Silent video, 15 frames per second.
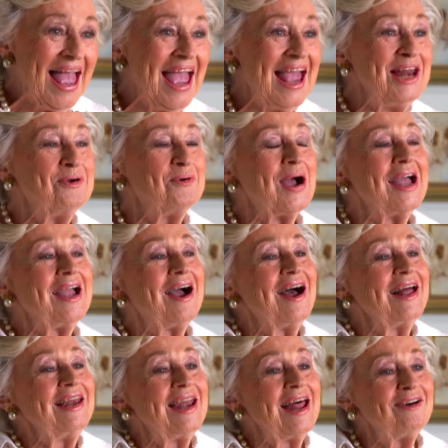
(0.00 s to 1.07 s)
Anyway,
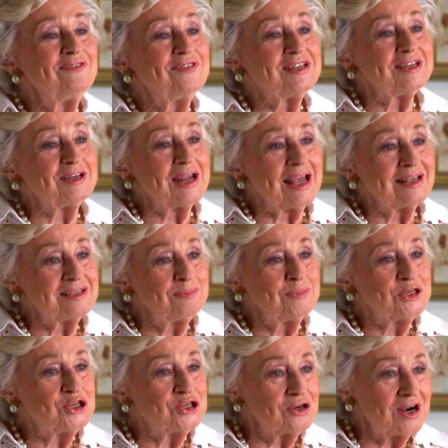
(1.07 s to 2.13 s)
I loved it as a
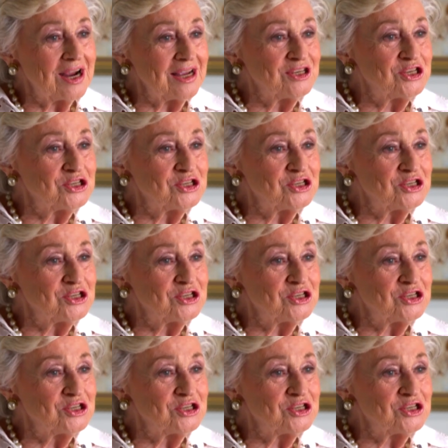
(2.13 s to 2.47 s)
mature age